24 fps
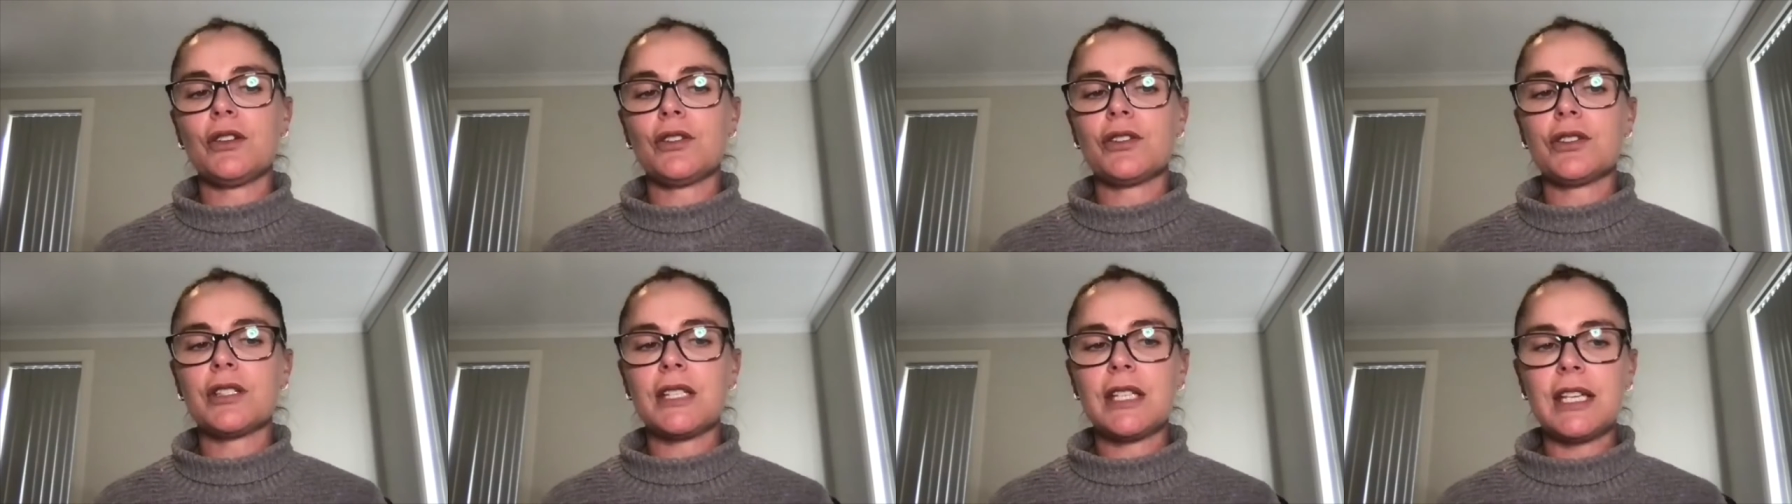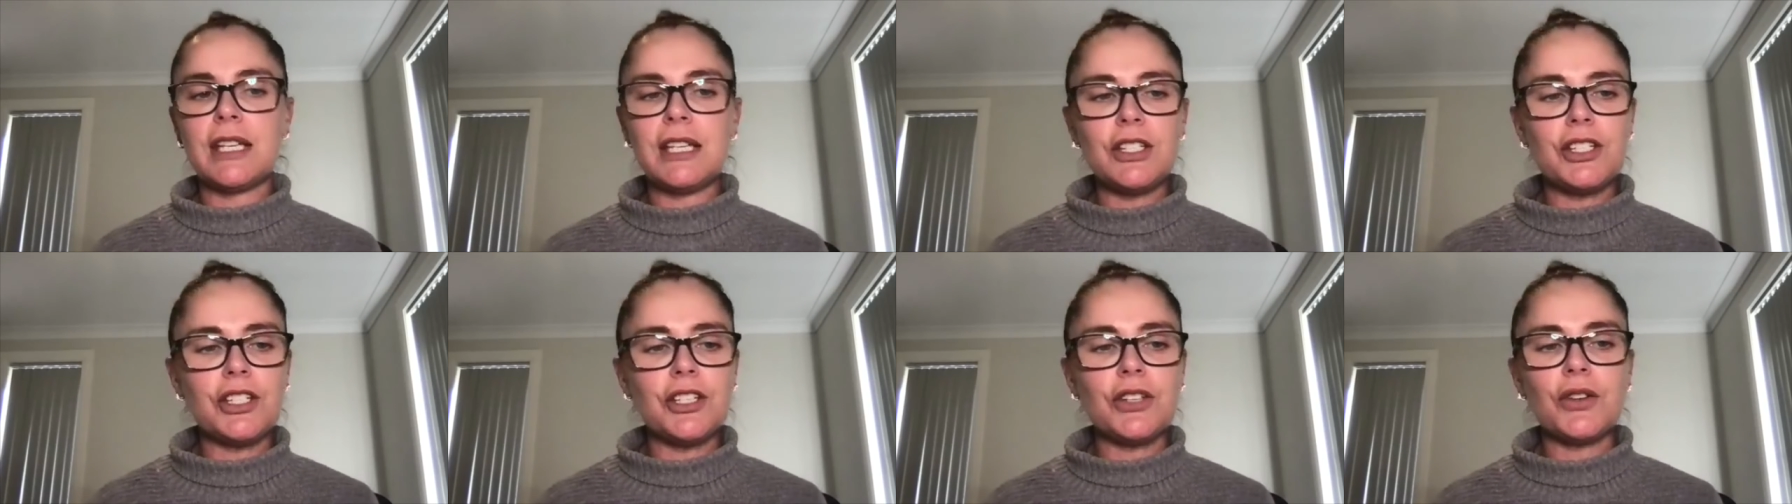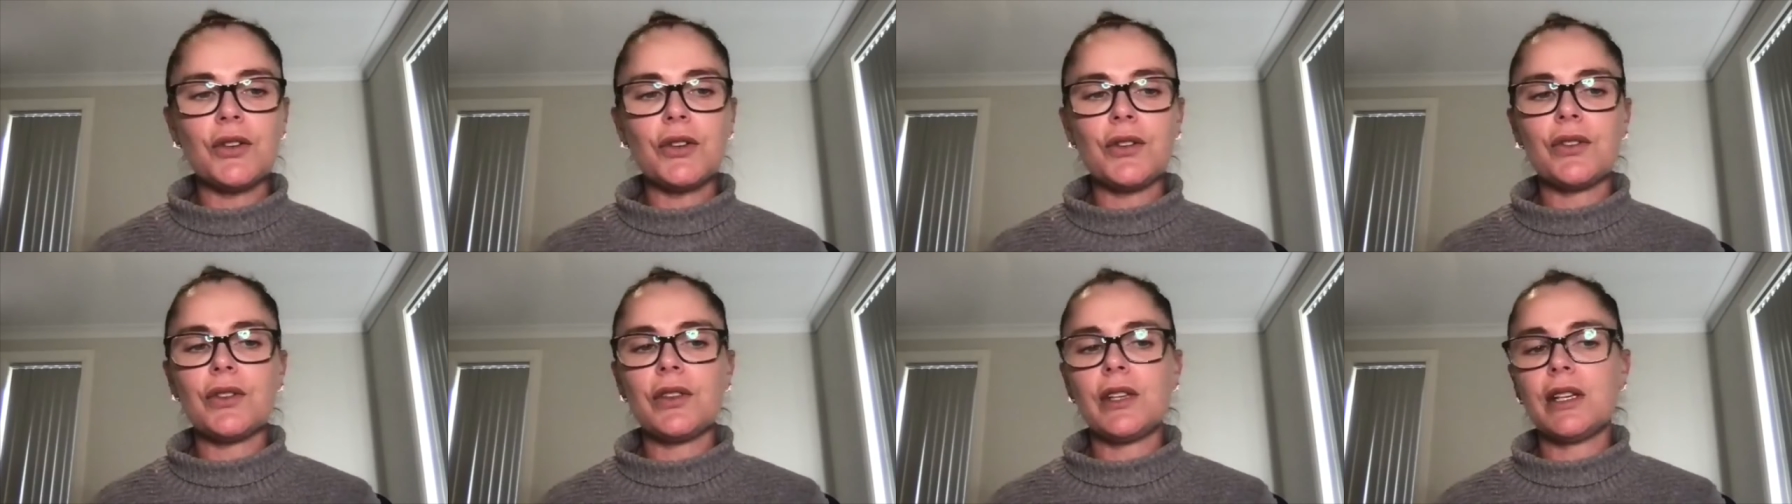on teaching
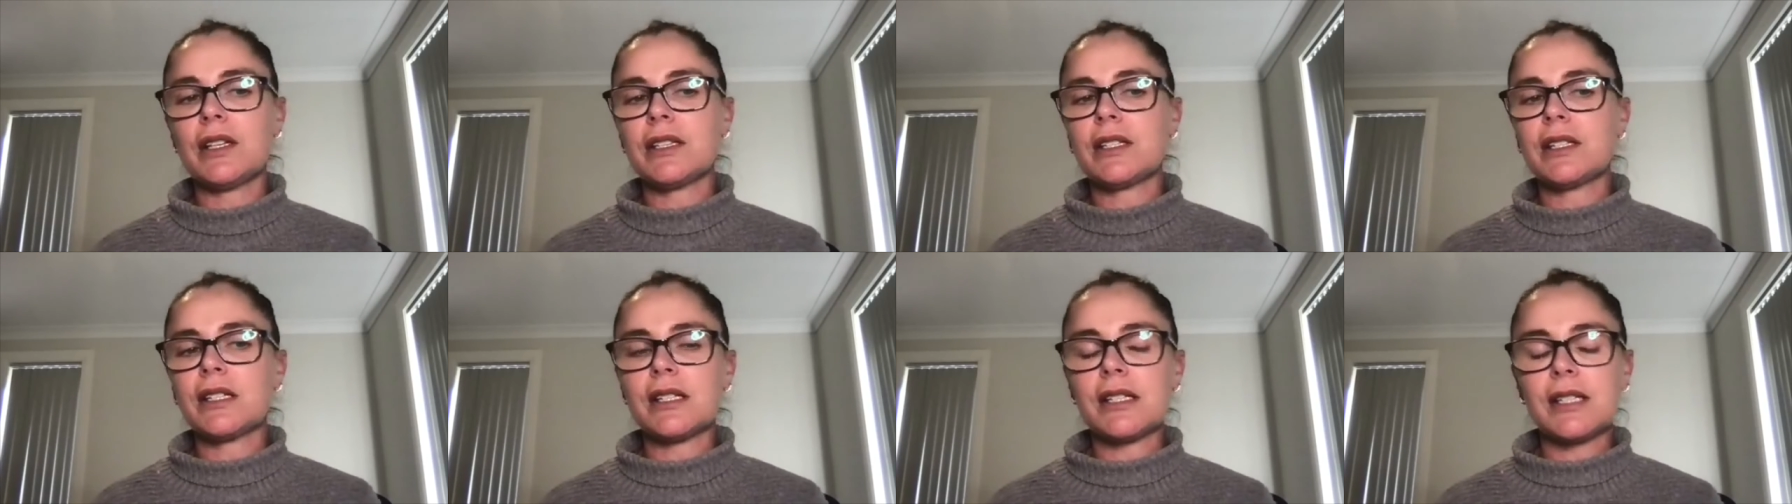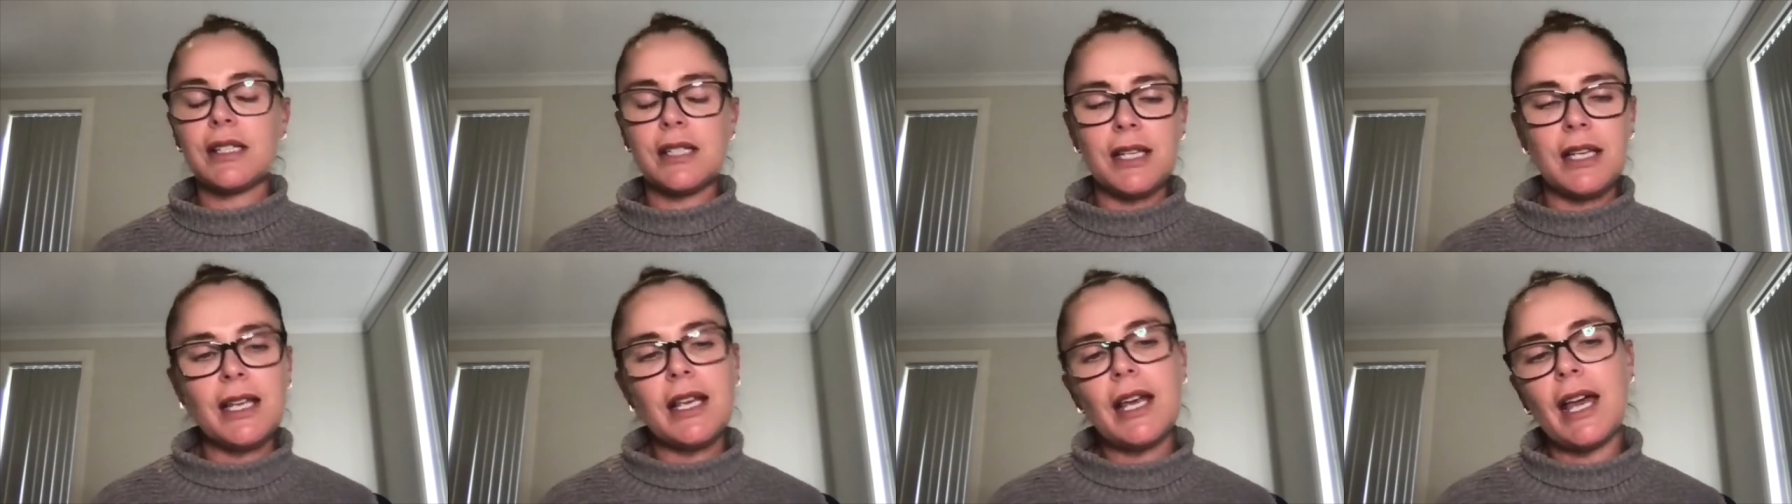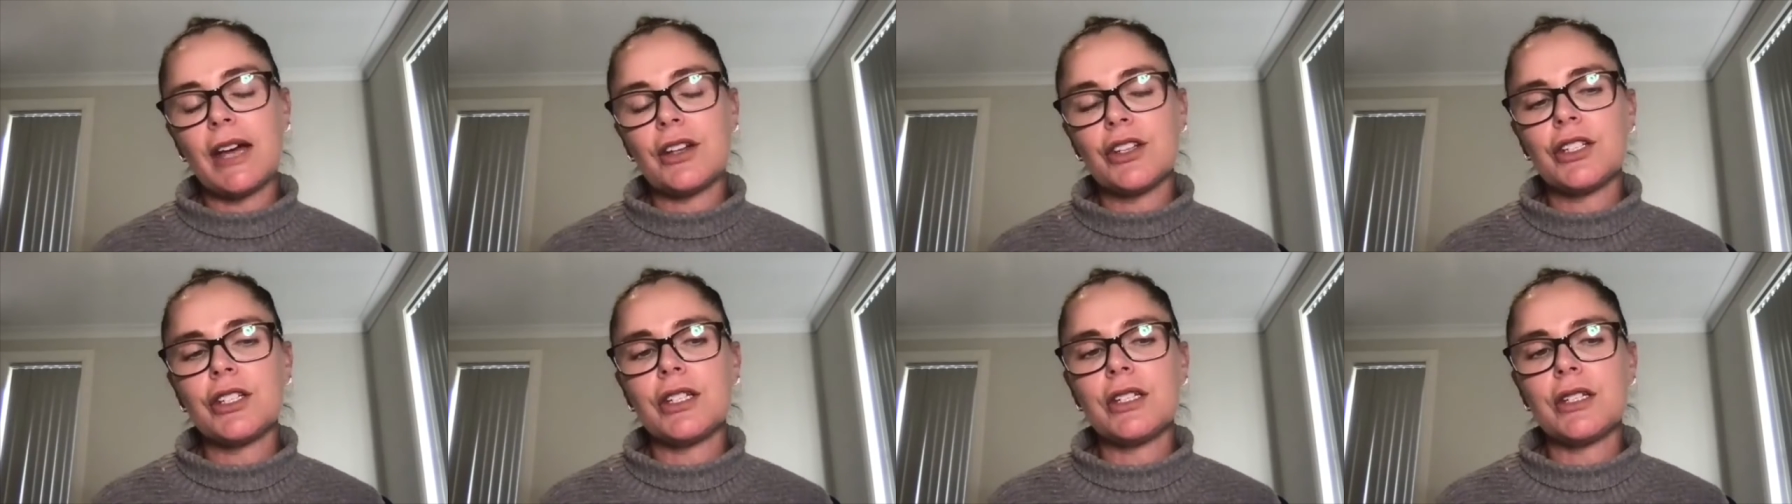her things and seeing
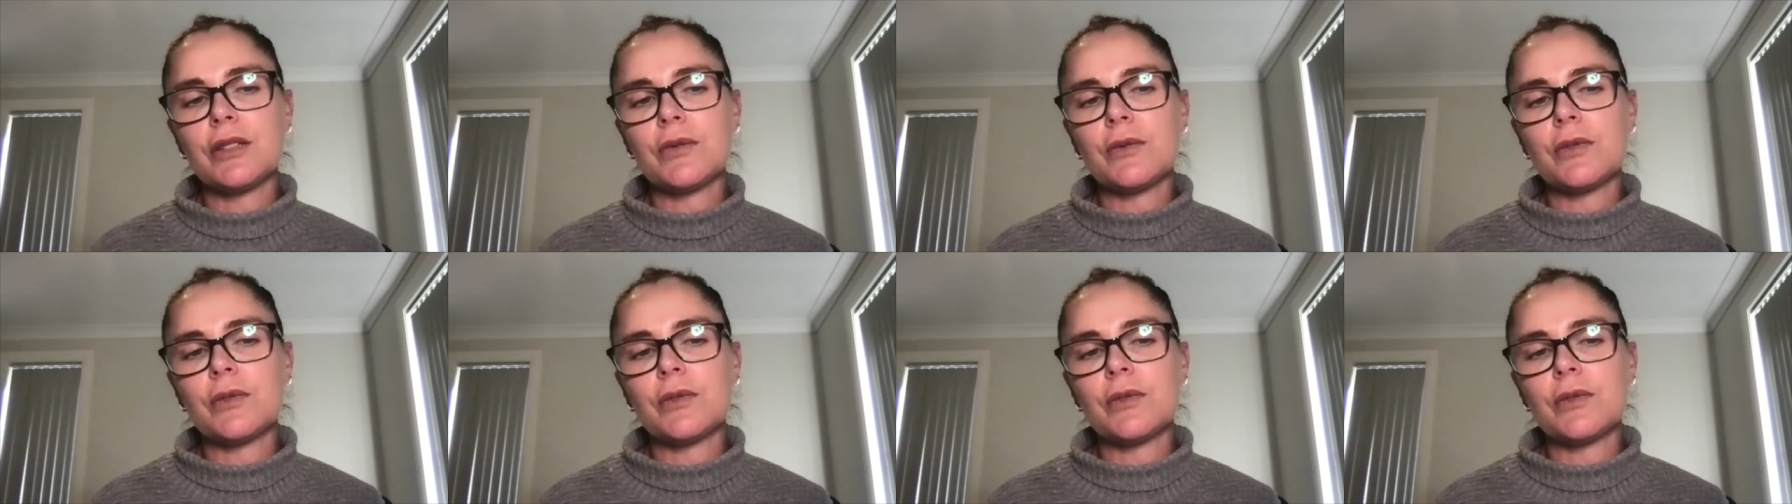how she's